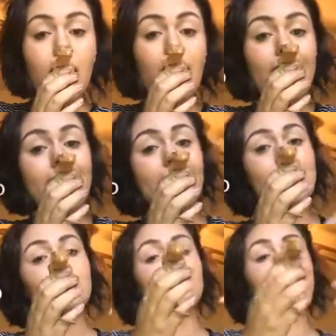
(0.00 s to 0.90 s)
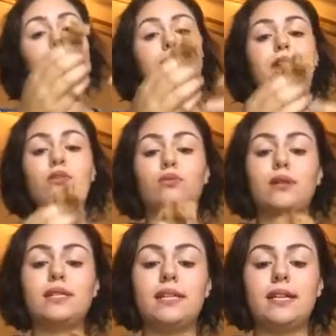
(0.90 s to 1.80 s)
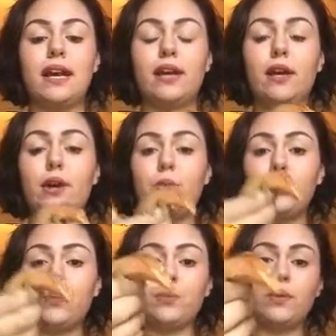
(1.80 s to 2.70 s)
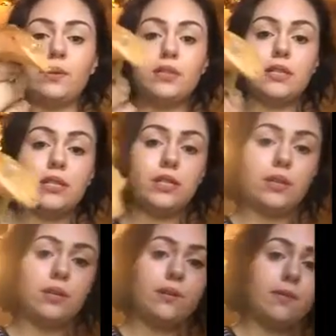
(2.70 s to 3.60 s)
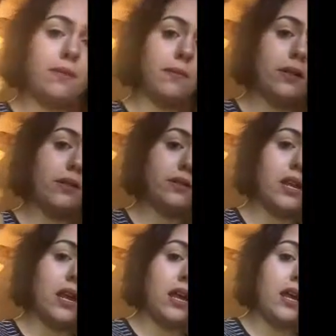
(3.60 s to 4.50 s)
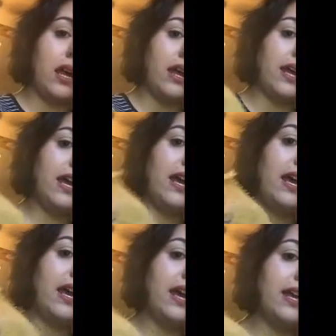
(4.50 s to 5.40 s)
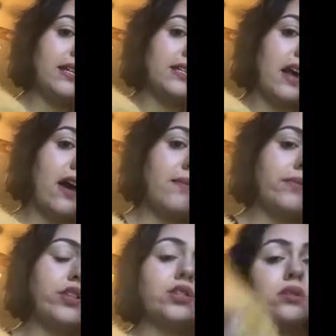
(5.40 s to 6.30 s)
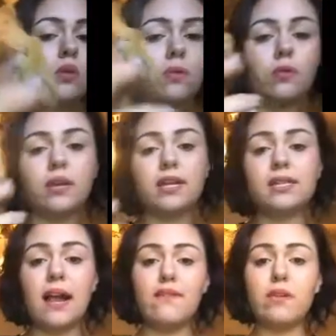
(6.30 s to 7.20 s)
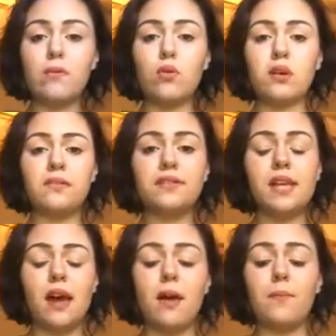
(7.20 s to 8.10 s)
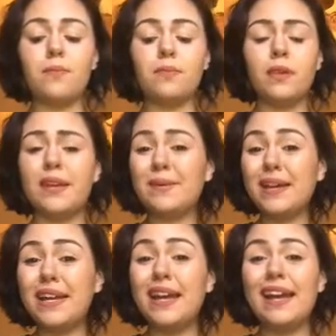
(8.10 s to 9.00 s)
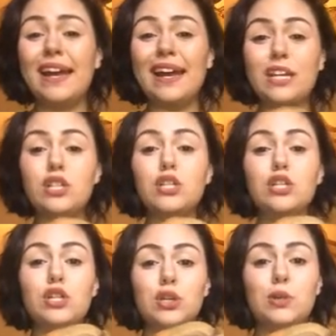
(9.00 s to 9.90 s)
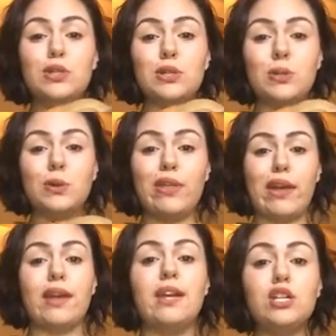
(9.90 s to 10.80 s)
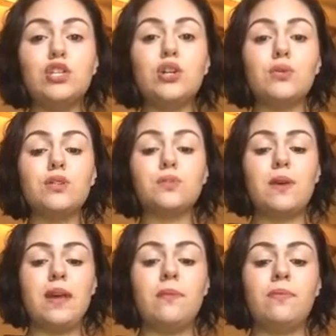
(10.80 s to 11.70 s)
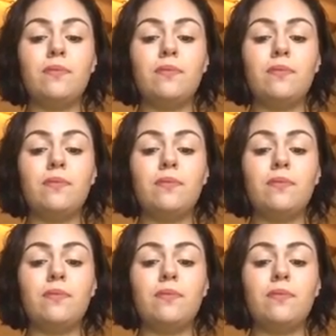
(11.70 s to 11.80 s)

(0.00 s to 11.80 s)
Hi guys, so this is my Crested Gecko. I'm just going to show you him real quick. He is just a normal. He doesn't have any morphs. He is the cutest little thing. He's so sweet.